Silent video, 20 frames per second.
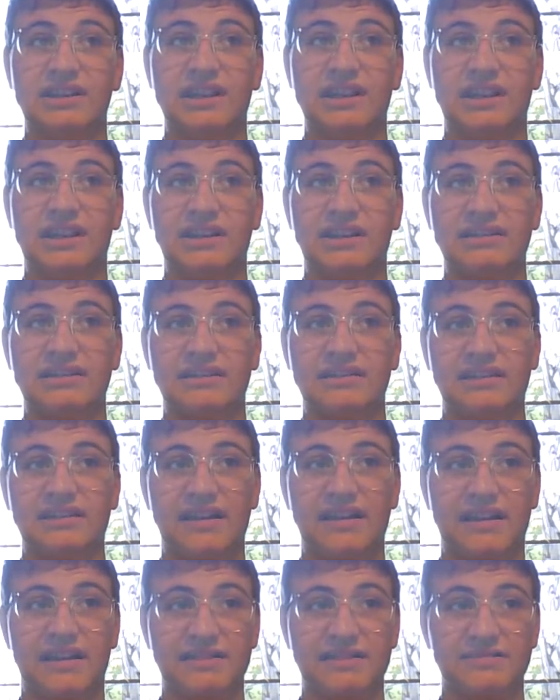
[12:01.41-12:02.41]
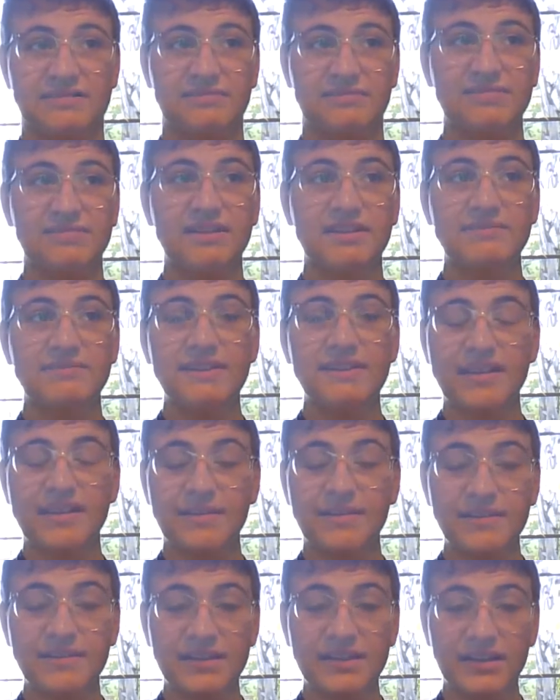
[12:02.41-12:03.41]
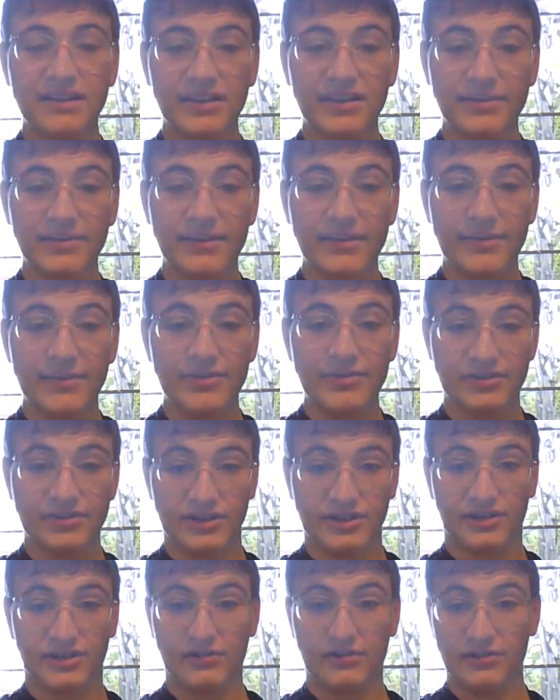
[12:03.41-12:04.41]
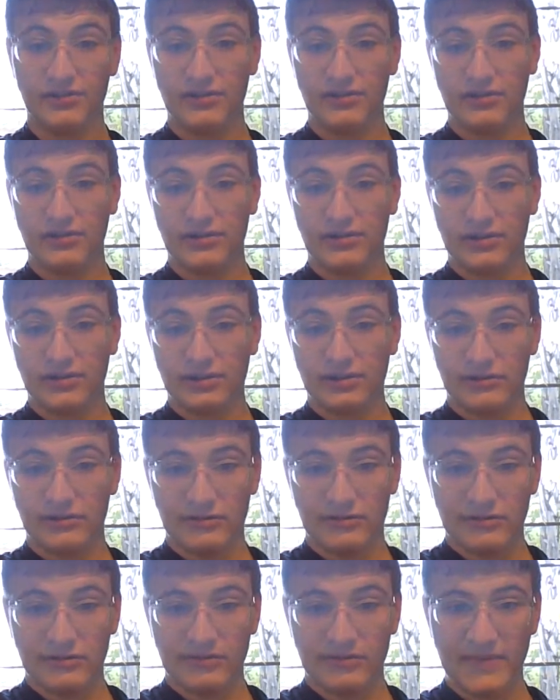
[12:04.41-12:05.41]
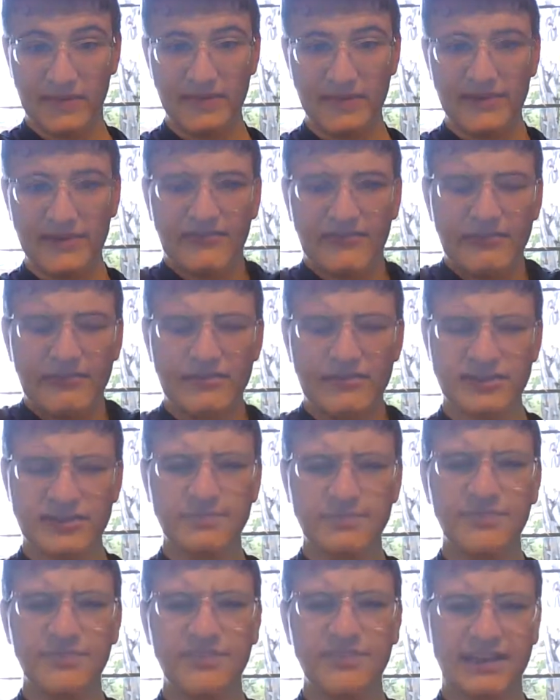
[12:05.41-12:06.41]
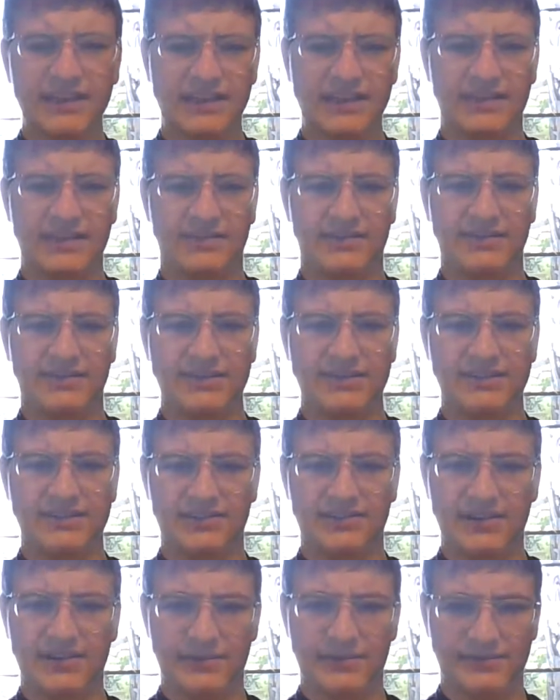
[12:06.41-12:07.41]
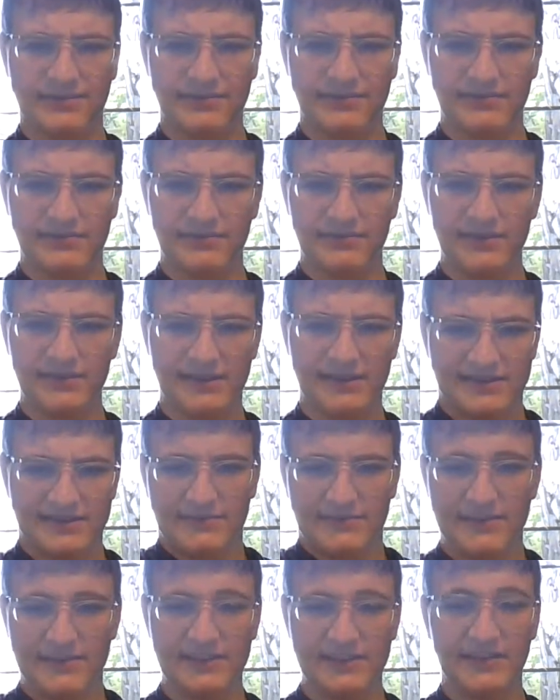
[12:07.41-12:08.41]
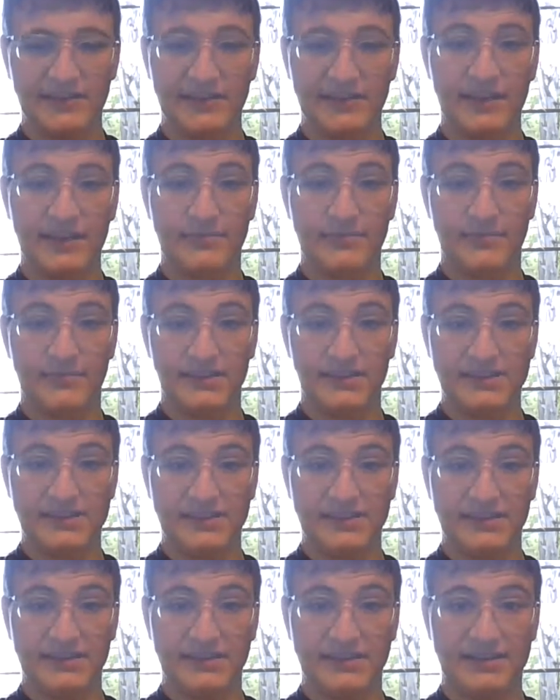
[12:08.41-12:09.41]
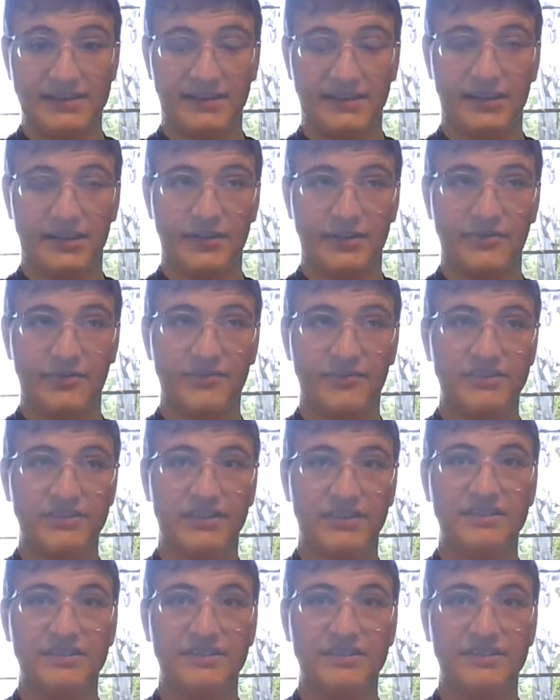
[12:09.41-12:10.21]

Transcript: And sometimes it got me a little bit emotional. Maybe if I watch the movie again, I might tear up. Because I've been tearing up recently at a lot of movies.